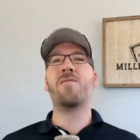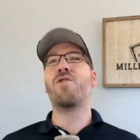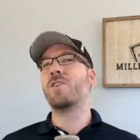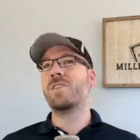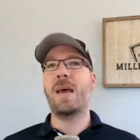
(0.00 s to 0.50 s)

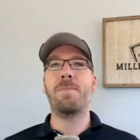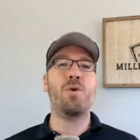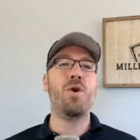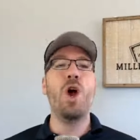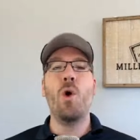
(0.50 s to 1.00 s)
for
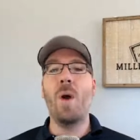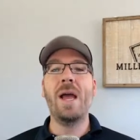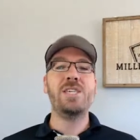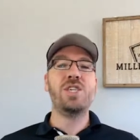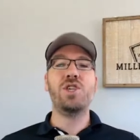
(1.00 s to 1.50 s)
example,
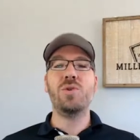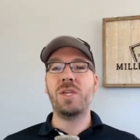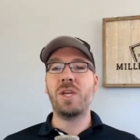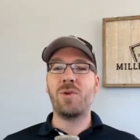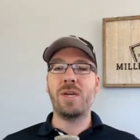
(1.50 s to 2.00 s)
when should you
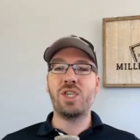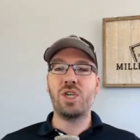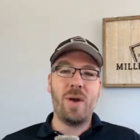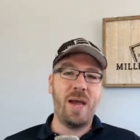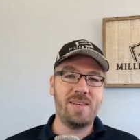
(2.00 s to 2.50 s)
increase
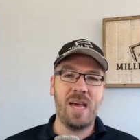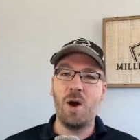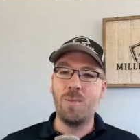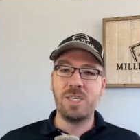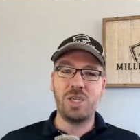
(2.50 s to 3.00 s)
your rates?
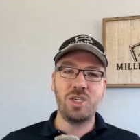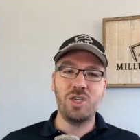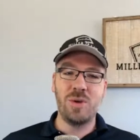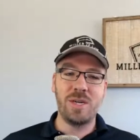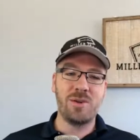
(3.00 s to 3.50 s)
How much should
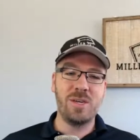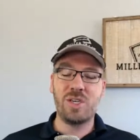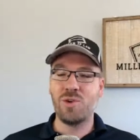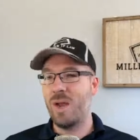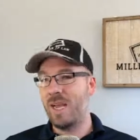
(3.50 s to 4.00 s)
you
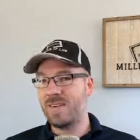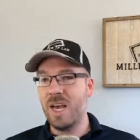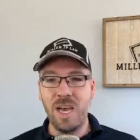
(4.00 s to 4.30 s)
increase your rates?